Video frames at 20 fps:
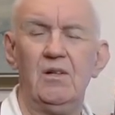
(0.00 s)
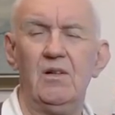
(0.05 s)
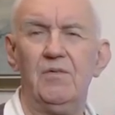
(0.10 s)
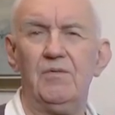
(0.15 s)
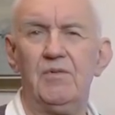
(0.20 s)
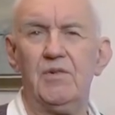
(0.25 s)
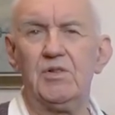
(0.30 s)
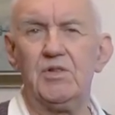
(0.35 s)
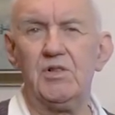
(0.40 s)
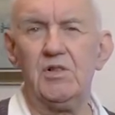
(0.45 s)

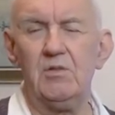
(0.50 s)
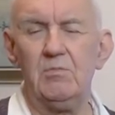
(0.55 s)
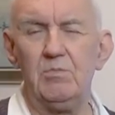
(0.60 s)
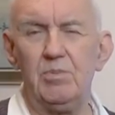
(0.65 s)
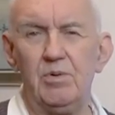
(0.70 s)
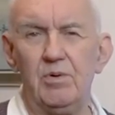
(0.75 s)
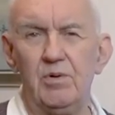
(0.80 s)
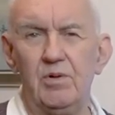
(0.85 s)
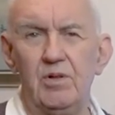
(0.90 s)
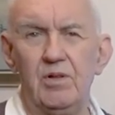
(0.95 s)
For
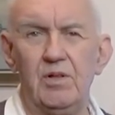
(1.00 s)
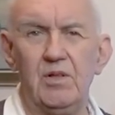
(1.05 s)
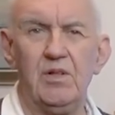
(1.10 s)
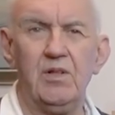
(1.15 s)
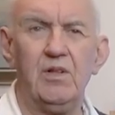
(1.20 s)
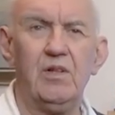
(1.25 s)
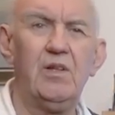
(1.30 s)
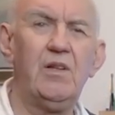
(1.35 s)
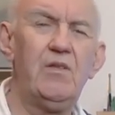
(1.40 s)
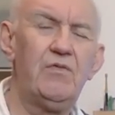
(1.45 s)
example,
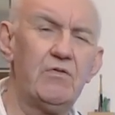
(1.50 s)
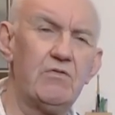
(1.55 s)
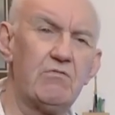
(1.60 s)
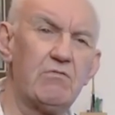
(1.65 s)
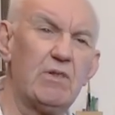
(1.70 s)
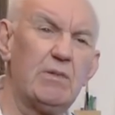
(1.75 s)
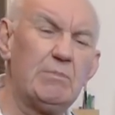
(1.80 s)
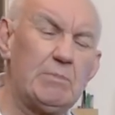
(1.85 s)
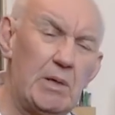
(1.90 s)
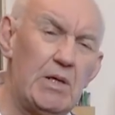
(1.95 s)
if the
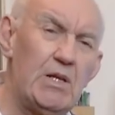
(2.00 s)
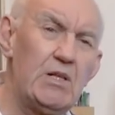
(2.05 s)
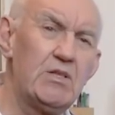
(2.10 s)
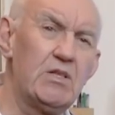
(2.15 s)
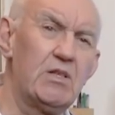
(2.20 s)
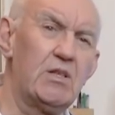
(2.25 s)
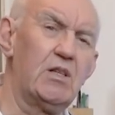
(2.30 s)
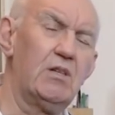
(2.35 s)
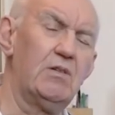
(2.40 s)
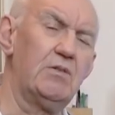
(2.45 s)

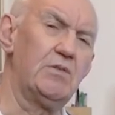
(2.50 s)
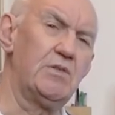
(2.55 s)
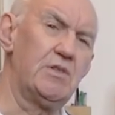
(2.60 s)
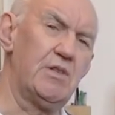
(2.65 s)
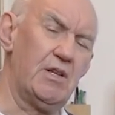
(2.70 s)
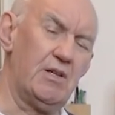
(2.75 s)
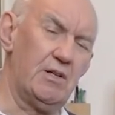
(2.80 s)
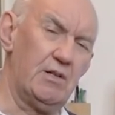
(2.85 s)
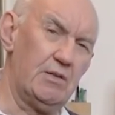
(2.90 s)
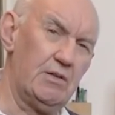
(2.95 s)
repeater goes
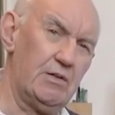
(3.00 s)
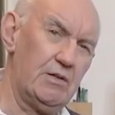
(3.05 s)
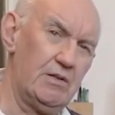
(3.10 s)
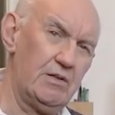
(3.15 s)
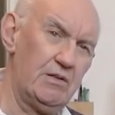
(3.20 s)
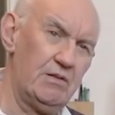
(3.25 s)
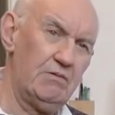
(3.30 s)
down,